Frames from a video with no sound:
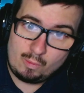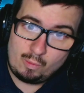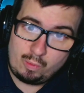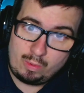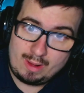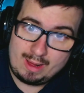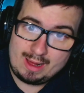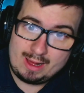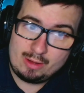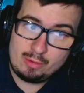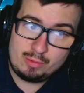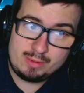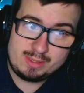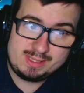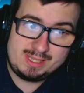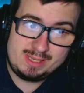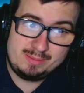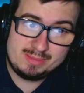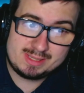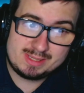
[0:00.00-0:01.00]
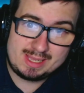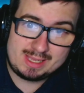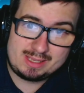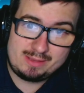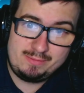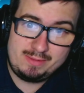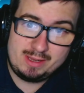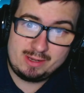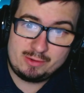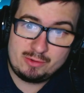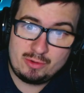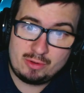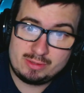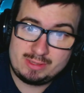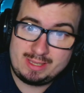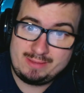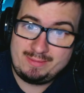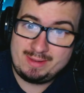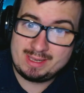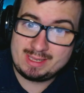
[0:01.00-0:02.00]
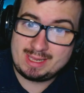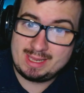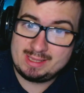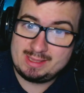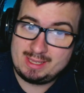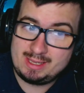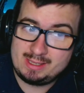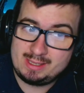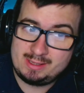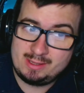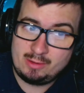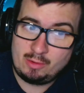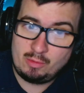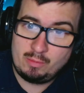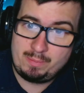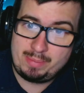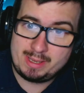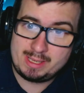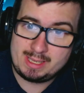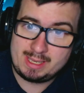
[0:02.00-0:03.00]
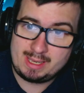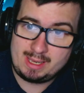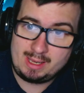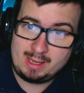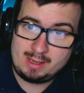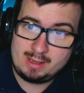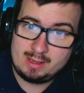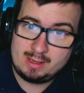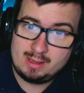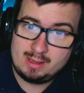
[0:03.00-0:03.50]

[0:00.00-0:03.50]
Wow, it seems like we are not even getting the opening.